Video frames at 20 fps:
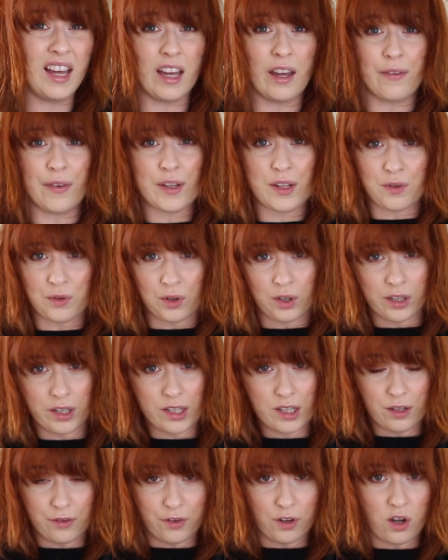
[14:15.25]
If it's
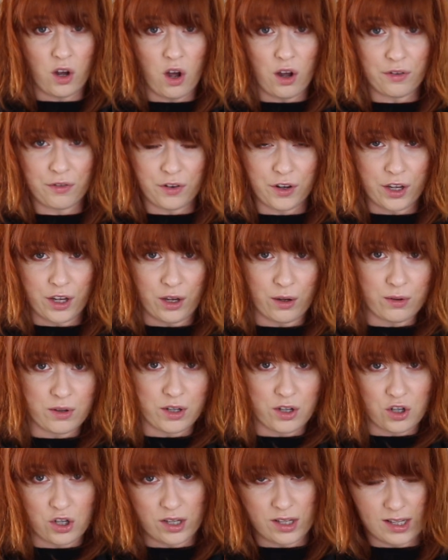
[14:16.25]
really difficult for you
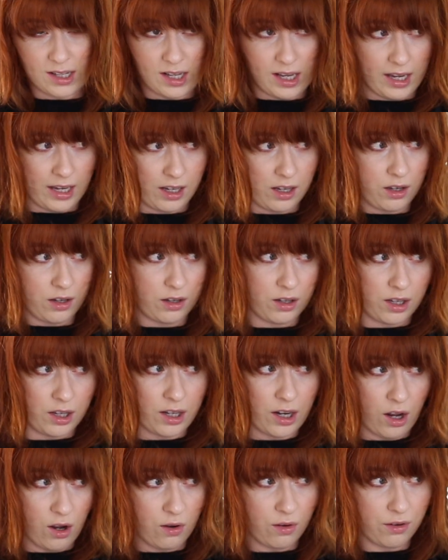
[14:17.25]
to just like,
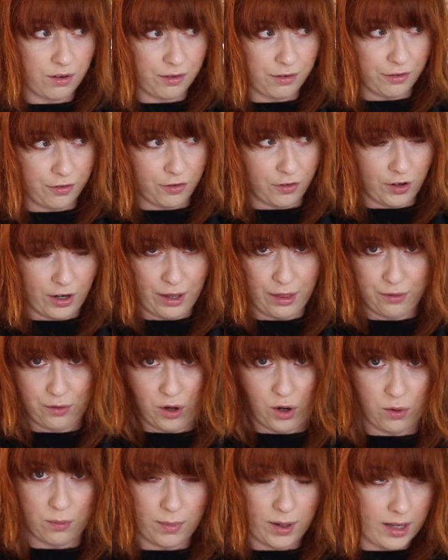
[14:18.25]
you know, free
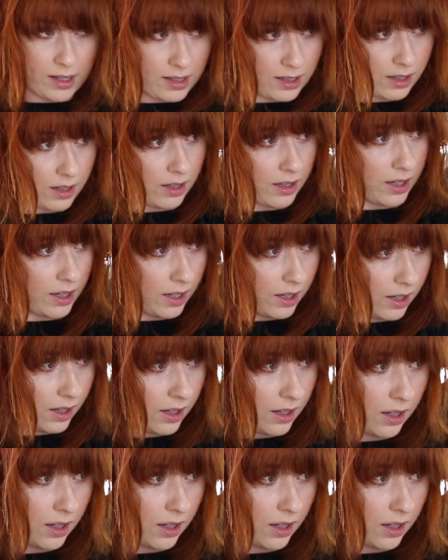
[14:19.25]
throw basically,